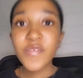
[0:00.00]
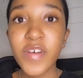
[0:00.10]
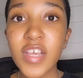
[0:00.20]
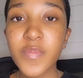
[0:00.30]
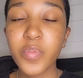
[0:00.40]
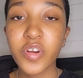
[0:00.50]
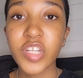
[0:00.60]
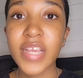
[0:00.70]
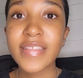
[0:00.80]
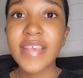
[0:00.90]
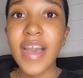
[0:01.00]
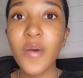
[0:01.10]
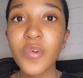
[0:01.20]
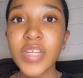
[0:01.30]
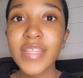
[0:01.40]
first project, I
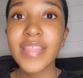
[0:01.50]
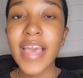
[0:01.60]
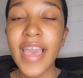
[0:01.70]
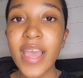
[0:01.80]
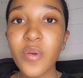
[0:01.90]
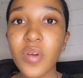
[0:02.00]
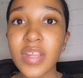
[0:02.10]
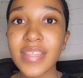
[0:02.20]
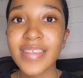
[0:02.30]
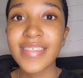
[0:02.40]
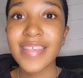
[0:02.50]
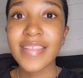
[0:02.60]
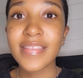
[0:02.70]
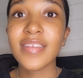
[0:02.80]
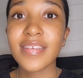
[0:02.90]
will need the air quality
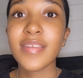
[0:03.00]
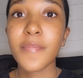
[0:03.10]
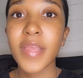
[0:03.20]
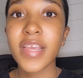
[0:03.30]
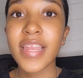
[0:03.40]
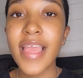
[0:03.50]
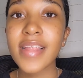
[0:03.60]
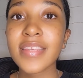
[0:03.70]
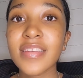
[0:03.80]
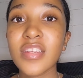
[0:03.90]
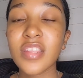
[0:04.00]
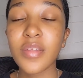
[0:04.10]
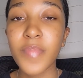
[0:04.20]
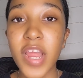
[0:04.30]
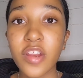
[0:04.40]
sensor to be connected to the
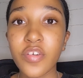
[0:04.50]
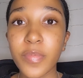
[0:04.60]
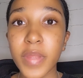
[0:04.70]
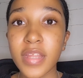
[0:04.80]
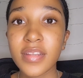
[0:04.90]
Microbit.